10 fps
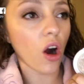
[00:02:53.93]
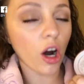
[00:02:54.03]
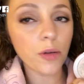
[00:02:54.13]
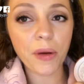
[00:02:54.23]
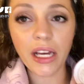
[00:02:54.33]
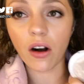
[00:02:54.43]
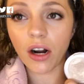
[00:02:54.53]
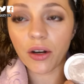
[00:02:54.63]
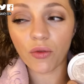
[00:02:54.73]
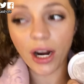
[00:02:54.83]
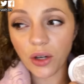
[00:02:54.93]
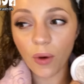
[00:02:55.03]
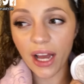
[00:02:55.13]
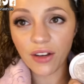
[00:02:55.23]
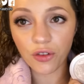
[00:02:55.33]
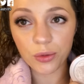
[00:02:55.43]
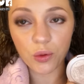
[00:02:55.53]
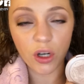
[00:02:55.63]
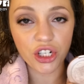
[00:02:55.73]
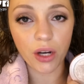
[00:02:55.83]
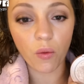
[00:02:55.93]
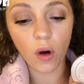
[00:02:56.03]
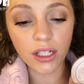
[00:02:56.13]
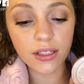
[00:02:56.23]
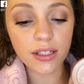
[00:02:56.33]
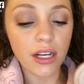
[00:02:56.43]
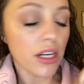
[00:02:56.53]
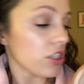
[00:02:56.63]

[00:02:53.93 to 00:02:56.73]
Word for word: hard pan on it right away from swatching it once.